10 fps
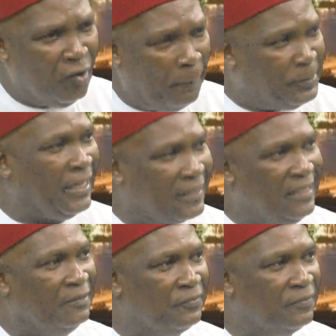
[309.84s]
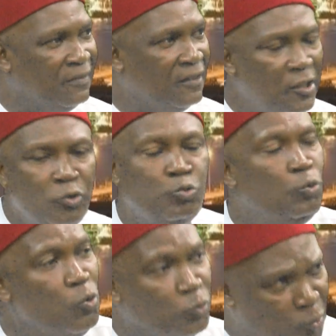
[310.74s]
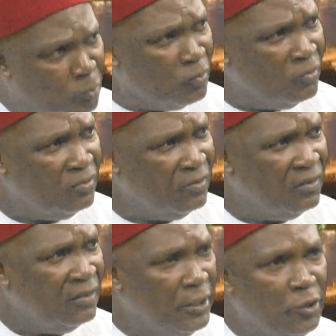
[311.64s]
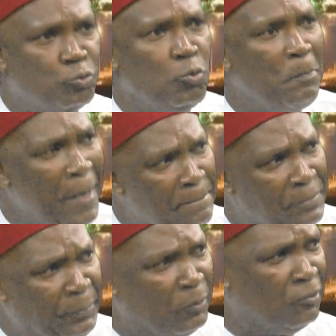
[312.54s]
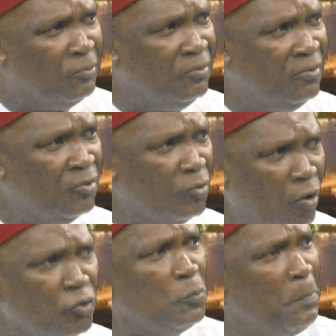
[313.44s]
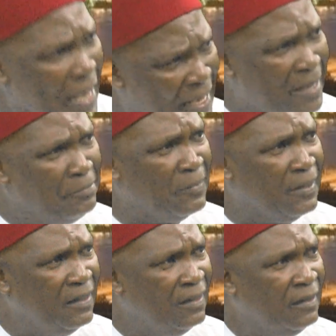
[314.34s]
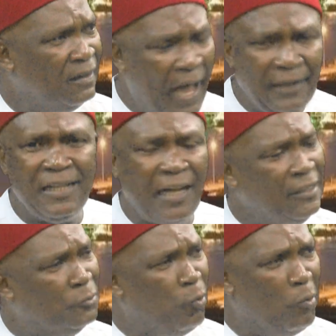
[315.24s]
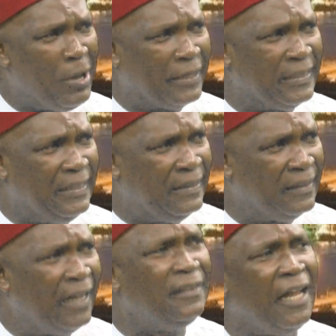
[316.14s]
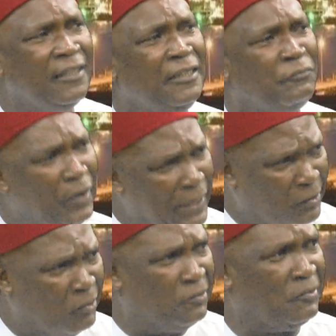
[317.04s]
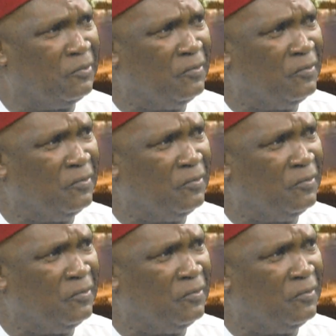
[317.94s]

objective is to loot, is to maim people, cause mayhem. And that is what we are seeing. And that is very wrong.